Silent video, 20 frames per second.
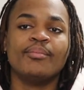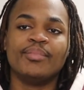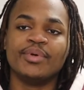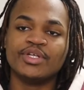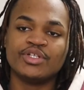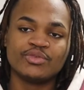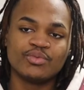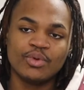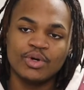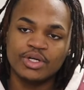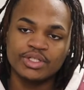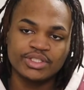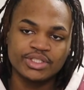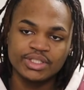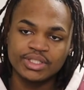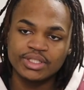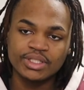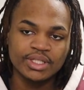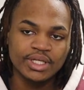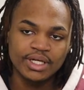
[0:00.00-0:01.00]
binge
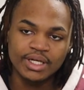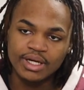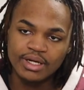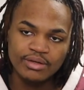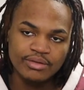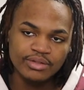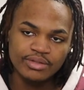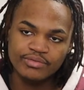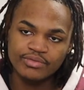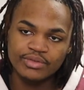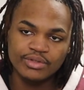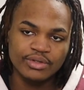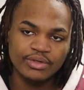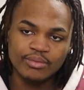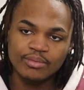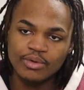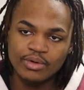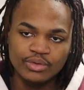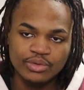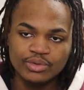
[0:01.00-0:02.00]
watching, like, I don't even
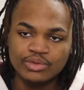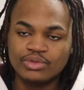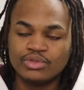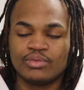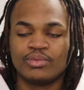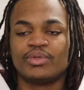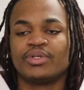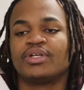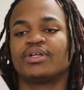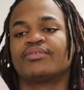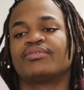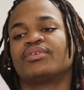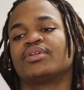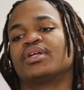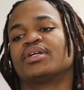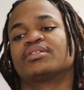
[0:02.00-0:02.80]
know, bro, YouTube, whatever.